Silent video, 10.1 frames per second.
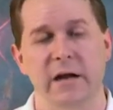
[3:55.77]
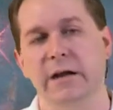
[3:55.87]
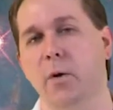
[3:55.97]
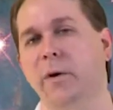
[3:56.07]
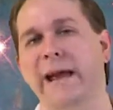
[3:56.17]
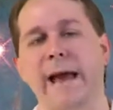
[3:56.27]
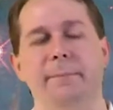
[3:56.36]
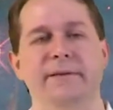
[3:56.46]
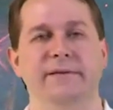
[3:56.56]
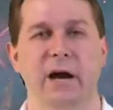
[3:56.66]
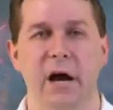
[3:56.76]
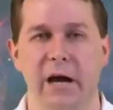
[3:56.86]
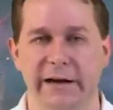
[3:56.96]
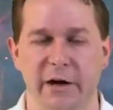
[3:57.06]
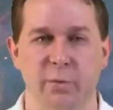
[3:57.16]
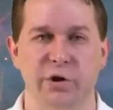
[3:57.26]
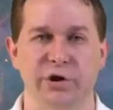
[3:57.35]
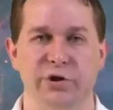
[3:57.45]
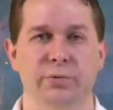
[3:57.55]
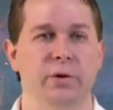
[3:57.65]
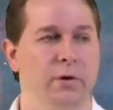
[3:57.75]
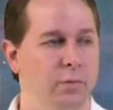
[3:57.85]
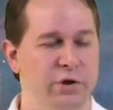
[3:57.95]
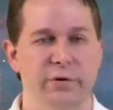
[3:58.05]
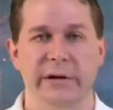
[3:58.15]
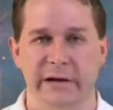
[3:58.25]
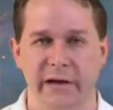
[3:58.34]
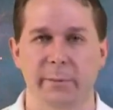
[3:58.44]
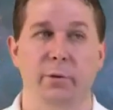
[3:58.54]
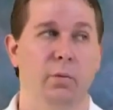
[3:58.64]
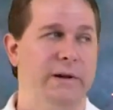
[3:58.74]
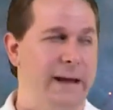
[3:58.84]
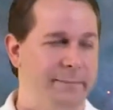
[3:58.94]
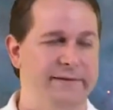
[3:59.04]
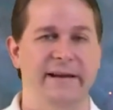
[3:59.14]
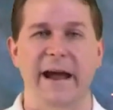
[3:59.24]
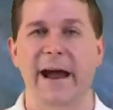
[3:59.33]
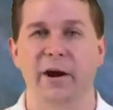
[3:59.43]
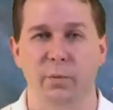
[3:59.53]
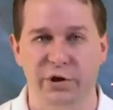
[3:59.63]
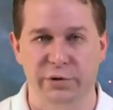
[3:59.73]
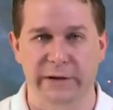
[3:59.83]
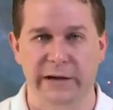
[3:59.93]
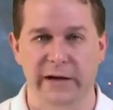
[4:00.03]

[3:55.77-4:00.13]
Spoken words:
Now, what happens to hot air when you heat it up, or what happens to air when you heat